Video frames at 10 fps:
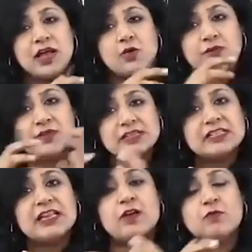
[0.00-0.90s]

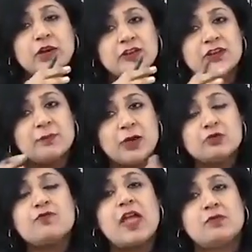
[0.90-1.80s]
obviously whatever
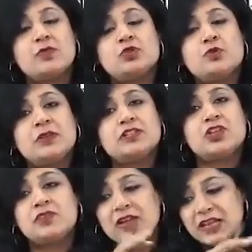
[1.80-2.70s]
amount of aqueous humor is
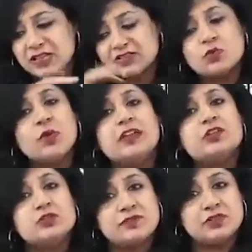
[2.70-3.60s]
generating, it's going
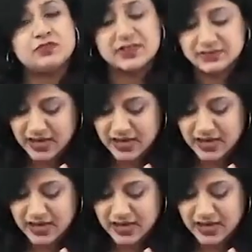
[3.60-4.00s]
into the vitreous